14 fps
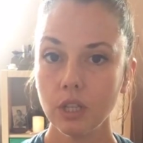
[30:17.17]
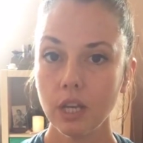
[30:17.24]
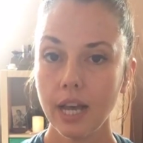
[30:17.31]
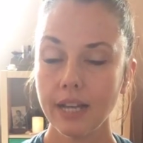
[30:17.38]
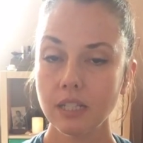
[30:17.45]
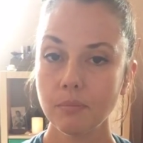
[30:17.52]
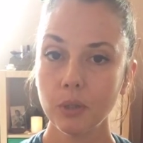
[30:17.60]

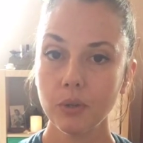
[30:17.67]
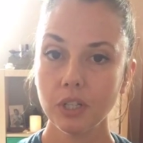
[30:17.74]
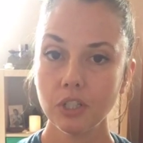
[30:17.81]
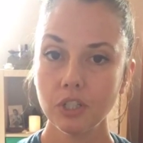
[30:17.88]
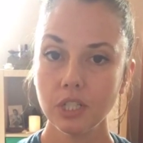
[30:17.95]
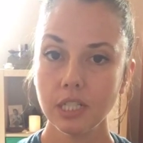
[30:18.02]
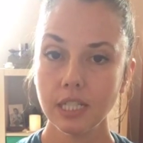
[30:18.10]
ask me
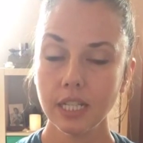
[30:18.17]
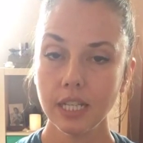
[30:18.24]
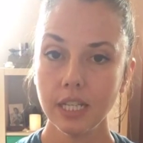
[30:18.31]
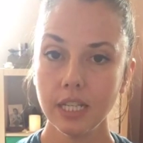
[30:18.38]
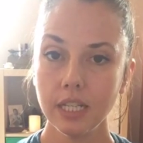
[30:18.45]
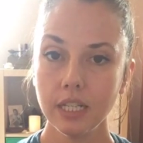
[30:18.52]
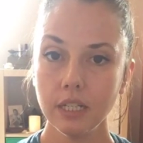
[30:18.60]
questions
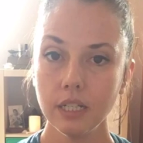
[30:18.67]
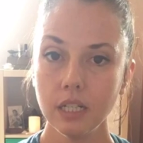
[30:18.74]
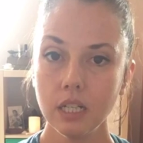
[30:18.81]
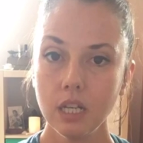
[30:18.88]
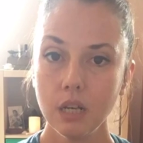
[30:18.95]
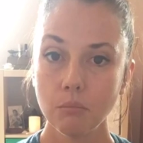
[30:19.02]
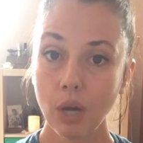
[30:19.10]
in
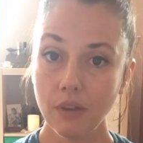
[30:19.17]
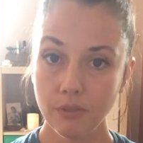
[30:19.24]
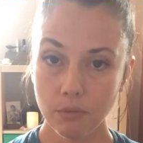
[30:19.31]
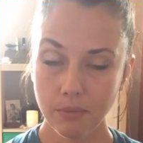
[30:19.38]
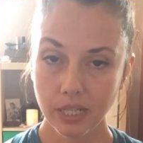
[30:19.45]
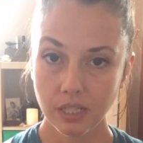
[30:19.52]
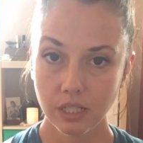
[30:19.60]

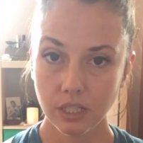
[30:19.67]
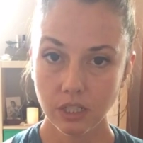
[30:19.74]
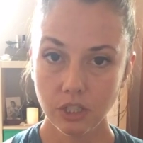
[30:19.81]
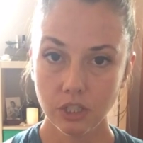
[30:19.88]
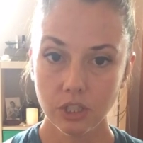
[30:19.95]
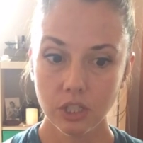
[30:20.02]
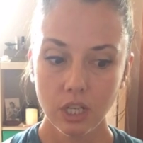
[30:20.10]
private
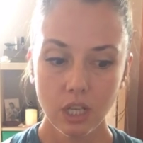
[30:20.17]
message.